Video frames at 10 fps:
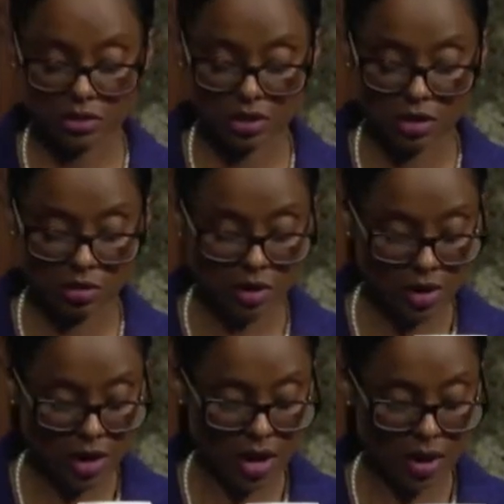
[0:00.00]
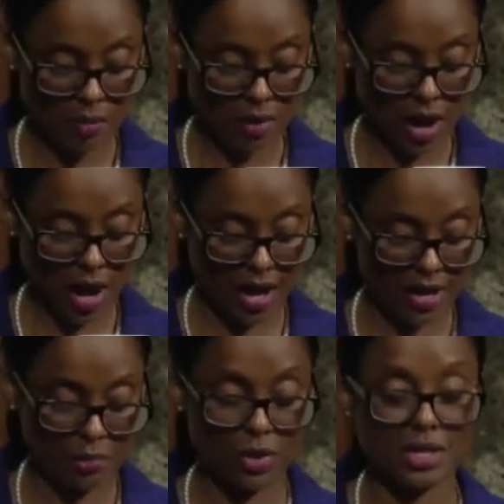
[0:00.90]
And so
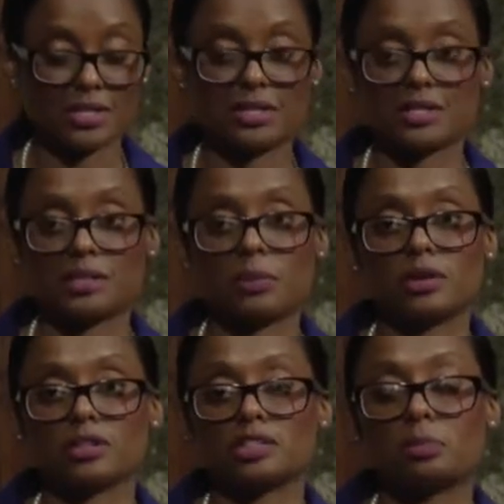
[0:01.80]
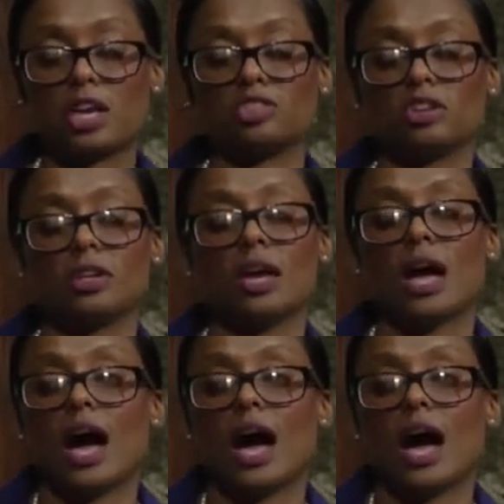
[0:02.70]
I embrace citizen participation.